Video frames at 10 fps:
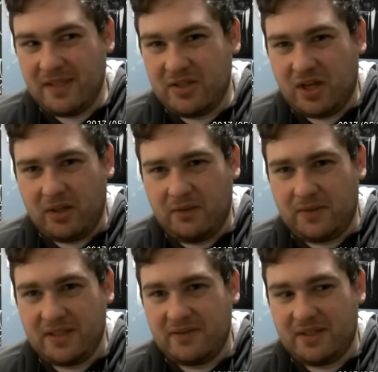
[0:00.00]
childhood
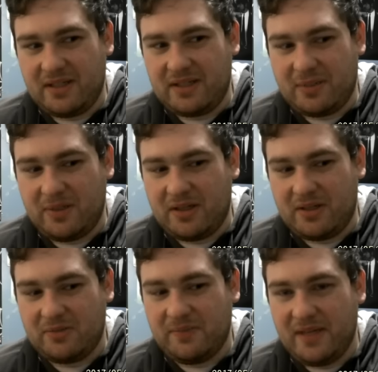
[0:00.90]
friends of his that
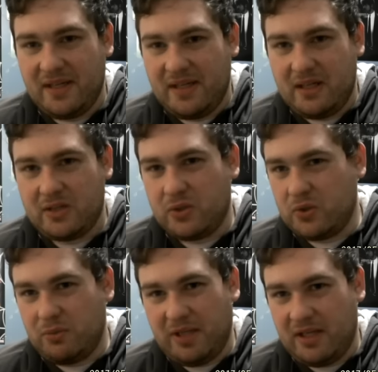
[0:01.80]
become uh,
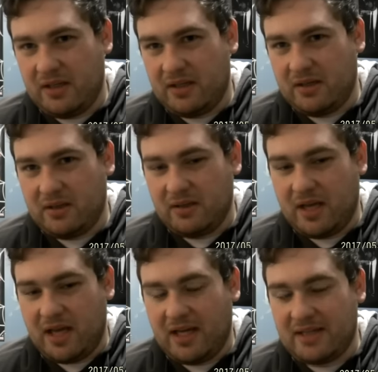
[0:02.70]
social media
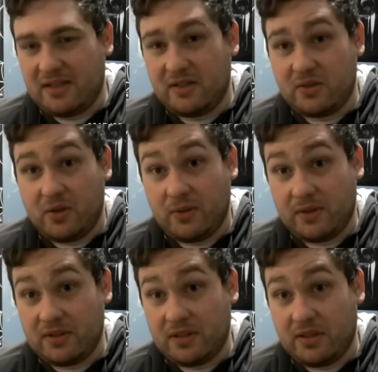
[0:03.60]
guys, and this is all
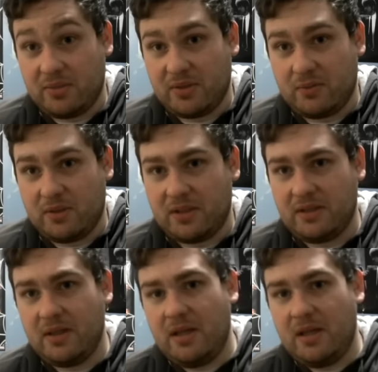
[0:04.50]
throughout episode one